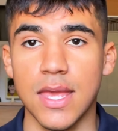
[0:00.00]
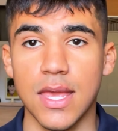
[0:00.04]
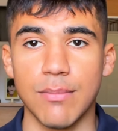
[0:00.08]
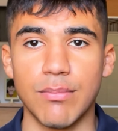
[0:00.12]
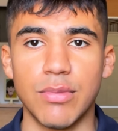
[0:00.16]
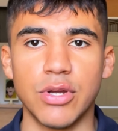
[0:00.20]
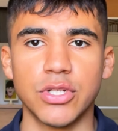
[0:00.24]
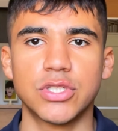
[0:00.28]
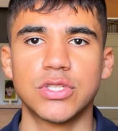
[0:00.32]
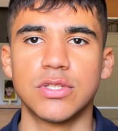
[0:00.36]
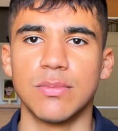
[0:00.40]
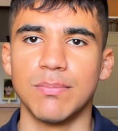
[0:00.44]

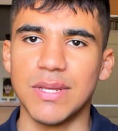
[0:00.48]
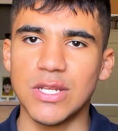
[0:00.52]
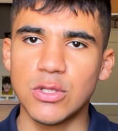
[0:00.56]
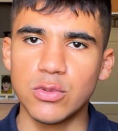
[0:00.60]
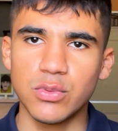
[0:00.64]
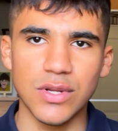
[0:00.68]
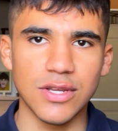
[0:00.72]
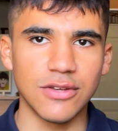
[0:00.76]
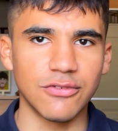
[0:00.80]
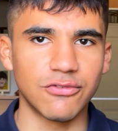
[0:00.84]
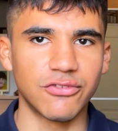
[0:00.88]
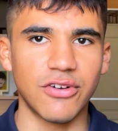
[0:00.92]
But
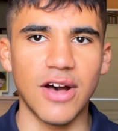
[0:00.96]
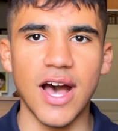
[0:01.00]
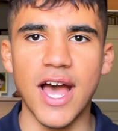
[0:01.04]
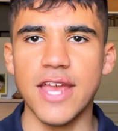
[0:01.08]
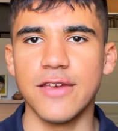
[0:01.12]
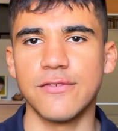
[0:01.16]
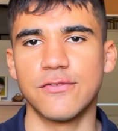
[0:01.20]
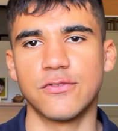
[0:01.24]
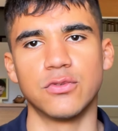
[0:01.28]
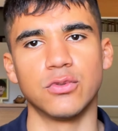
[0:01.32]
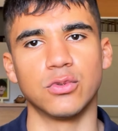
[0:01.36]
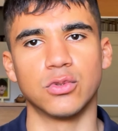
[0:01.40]
between
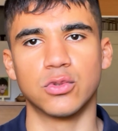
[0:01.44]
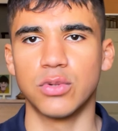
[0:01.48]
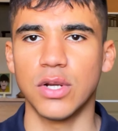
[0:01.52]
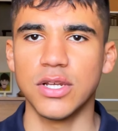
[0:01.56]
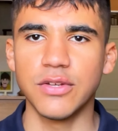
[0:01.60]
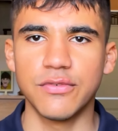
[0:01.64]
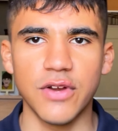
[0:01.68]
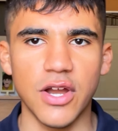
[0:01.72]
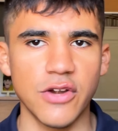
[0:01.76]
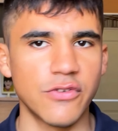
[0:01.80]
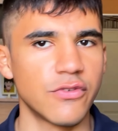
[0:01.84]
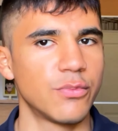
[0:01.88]
5 to
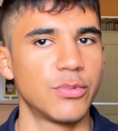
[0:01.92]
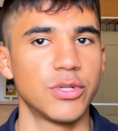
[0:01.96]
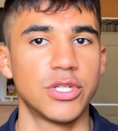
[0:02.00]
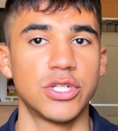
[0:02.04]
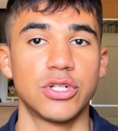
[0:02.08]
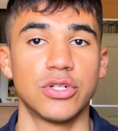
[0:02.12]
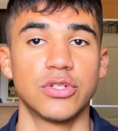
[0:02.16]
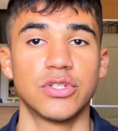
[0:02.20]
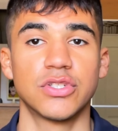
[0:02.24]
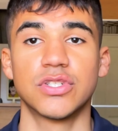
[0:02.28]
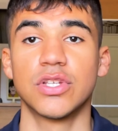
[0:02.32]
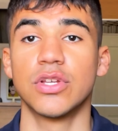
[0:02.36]
25
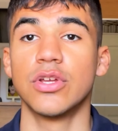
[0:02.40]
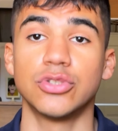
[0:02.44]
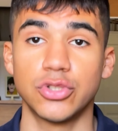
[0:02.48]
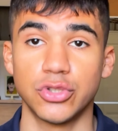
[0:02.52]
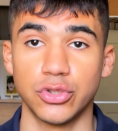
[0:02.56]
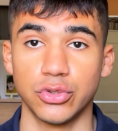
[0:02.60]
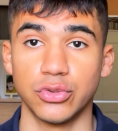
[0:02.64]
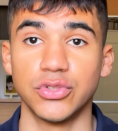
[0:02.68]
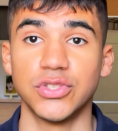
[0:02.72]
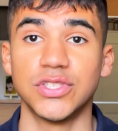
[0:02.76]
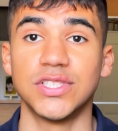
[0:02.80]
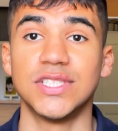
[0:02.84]
repetitions,
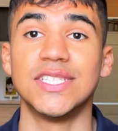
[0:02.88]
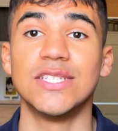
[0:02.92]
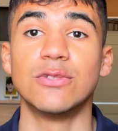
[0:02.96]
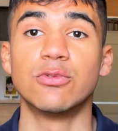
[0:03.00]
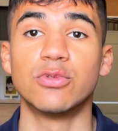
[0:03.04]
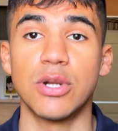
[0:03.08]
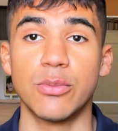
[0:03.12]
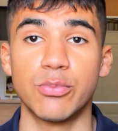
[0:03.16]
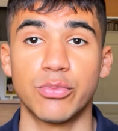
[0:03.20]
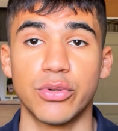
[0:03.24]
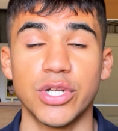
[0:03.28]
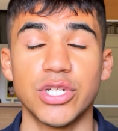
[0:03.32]
choose the
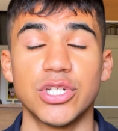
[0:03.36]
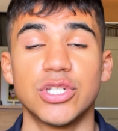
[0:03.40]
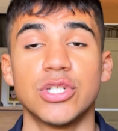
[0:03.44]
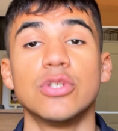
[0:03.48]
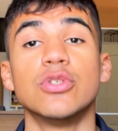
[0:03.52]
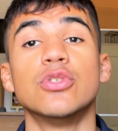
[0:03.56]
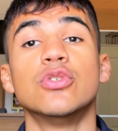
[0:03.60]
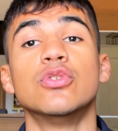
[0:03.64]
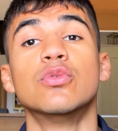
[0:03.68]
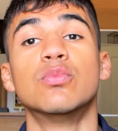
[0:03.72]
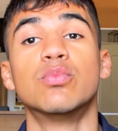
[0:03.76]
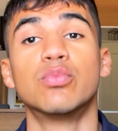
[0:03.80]
rep range
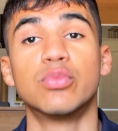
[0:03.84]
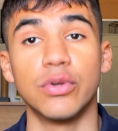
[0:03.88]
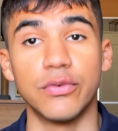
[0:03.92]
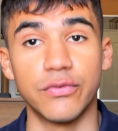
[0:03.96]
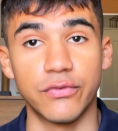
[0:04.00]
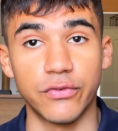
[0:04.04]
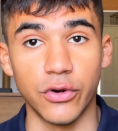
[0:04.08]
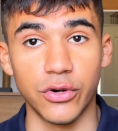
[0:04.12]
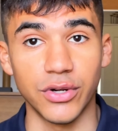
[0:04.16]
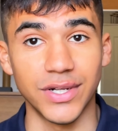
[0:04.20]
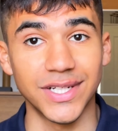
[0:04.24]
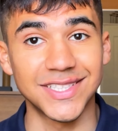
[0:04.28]
you
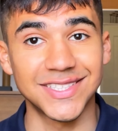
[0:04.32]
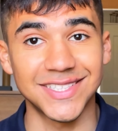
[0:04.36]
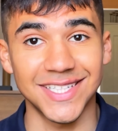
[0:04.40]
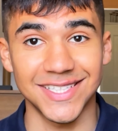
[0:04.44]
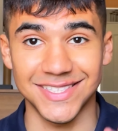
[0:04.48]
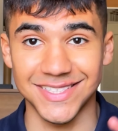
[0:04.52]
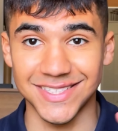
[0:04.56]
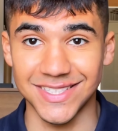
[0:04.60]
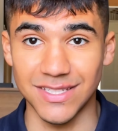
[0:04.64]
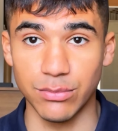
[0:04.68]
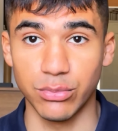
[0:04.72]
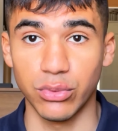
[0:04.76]
prefer. It's
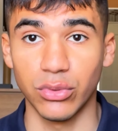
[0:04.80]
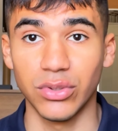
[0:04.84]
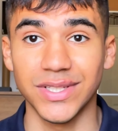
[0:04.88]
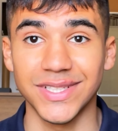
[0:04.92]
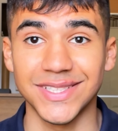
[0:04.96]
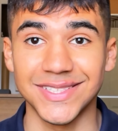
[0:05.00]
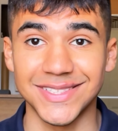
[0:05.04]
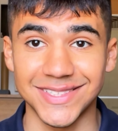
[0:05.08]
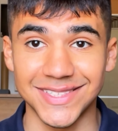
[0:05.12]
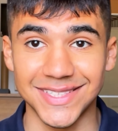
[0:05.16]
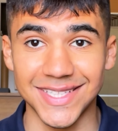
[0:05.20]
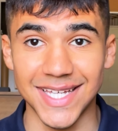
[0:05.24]
as simple
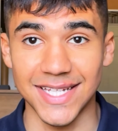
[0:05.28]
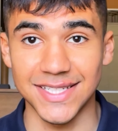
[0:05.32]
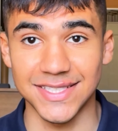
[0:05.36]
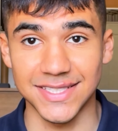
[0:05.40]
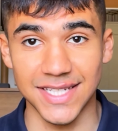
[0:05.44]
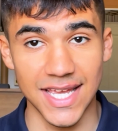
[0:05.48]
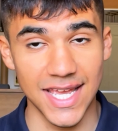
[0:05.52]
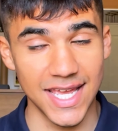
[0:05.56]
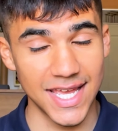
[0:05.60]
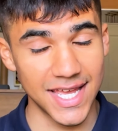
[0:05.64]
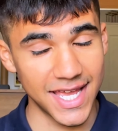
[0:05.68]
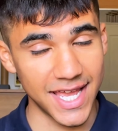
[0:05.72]
as that.
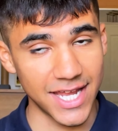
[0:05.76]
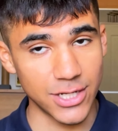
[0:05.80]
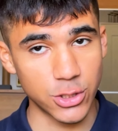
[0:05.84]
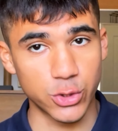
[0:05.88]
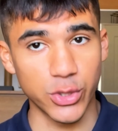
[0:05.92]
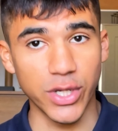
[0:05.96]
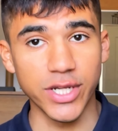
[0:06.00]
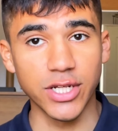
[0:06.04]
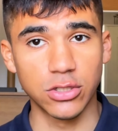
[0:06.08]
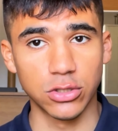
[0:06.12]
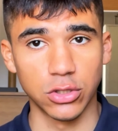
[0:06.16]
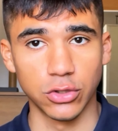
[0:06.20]
And
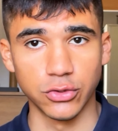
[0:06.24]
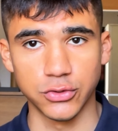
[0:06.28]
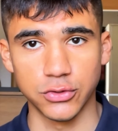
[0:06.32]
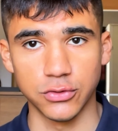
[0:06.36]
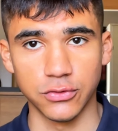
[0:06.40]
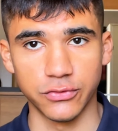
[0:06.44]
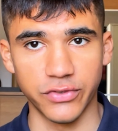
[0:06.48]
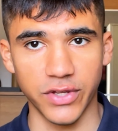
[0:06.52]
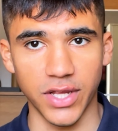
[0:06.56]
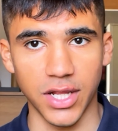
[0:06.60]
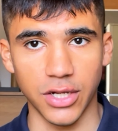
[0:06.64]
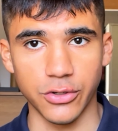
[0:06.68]
train close
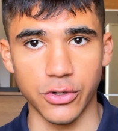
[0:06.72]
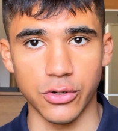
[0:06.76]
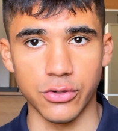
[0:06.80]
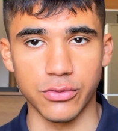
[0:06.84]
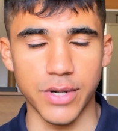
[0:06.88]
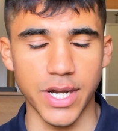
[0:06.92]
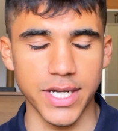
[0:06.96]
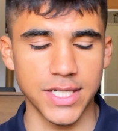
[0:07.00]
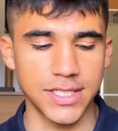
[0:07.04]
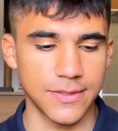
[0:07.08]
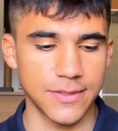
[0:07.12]
to failure, right?